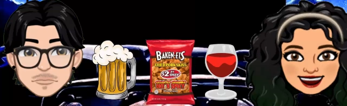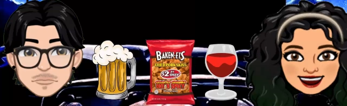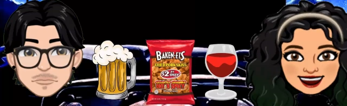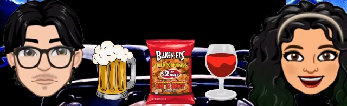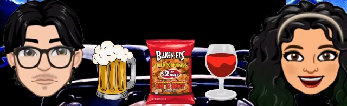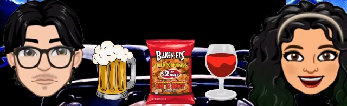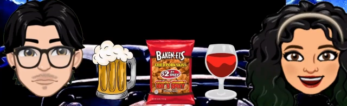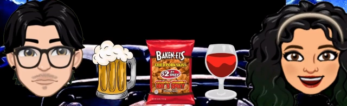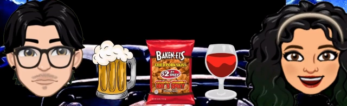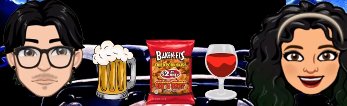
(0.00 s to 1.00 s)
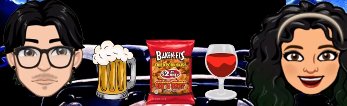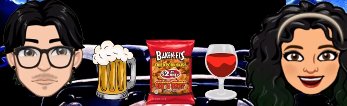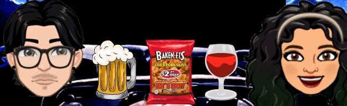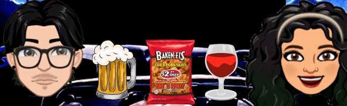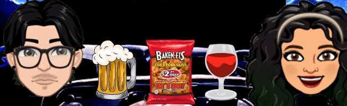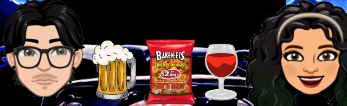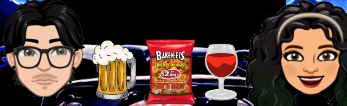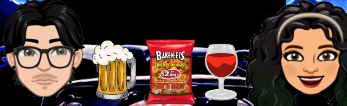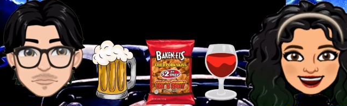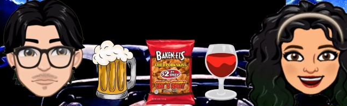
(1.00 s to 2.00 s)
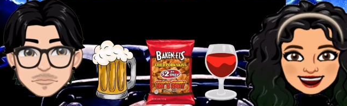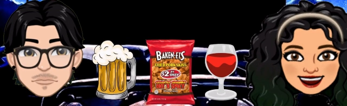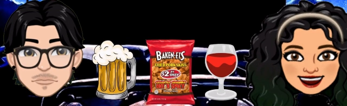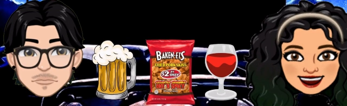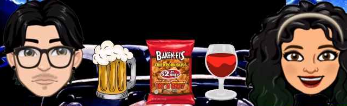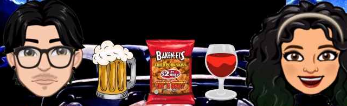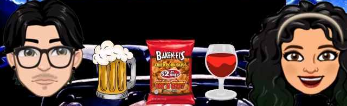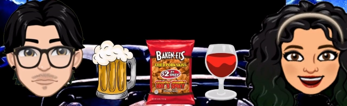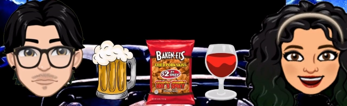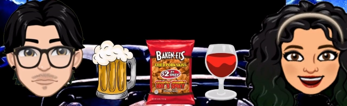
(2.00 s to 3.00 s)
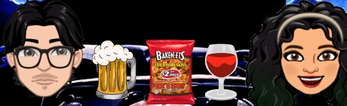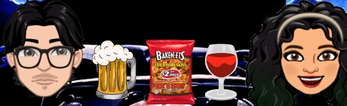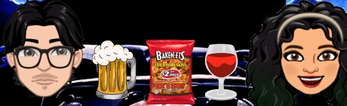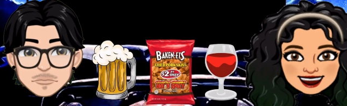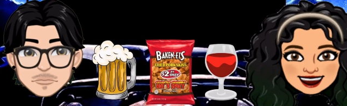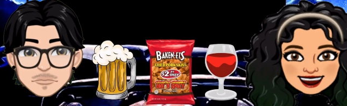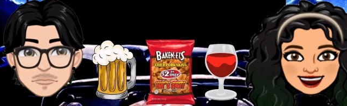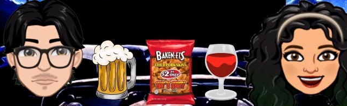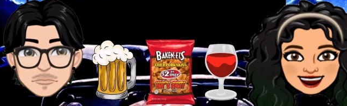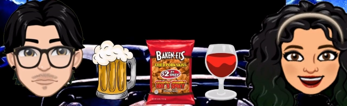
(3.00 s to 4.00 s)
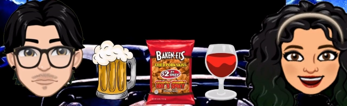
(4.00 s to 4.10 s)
Nothing is said.